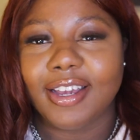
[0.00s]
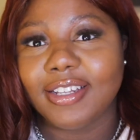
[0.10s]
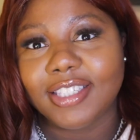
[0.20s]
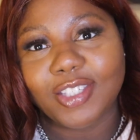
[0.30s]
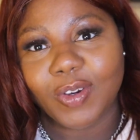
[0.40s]

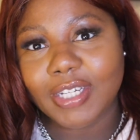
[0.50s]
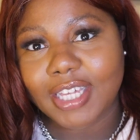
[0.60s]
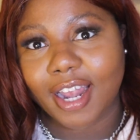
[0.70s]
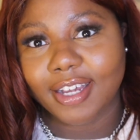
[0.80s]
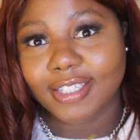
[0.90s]
and so
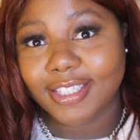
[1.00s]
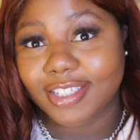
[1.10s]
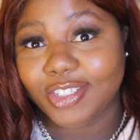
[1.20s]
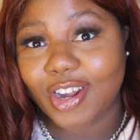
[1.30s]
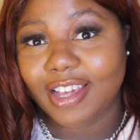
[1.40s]
excited
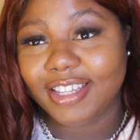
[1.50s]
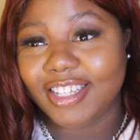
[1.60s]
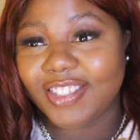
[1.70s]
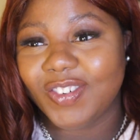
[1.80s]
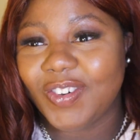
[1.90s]
to try
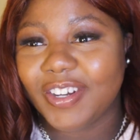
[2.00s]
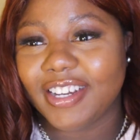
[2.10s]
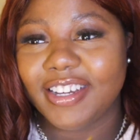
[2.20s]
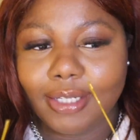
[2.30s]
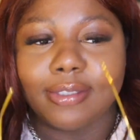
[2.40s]
these
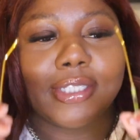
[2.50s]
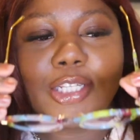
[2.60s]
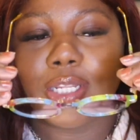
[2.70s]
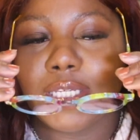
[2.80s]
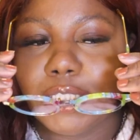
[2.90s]
on.
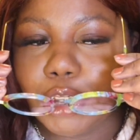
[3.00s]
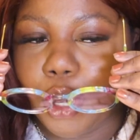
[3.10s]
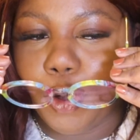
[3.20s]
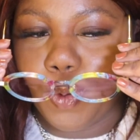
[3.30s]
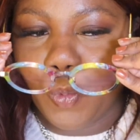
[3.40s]
So let's go.